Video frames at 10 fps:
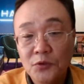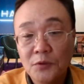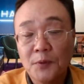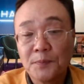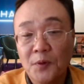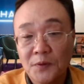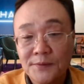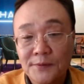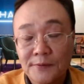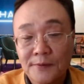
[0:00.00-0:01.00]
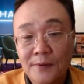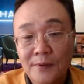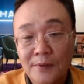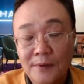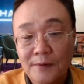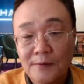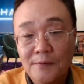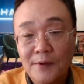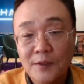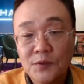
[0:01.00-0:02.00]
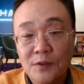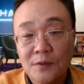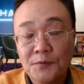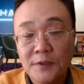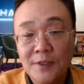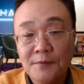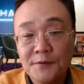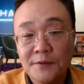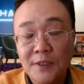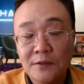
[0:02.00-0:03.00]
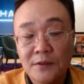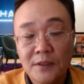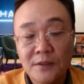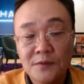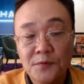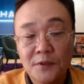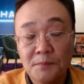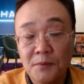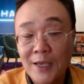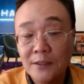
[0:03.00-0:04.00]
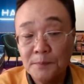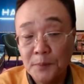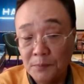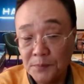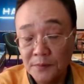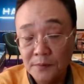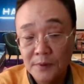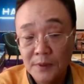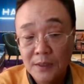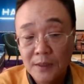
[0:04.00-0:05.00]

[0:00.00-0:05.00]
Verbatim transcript: Your purpose, right? So for example, that is for the blind people,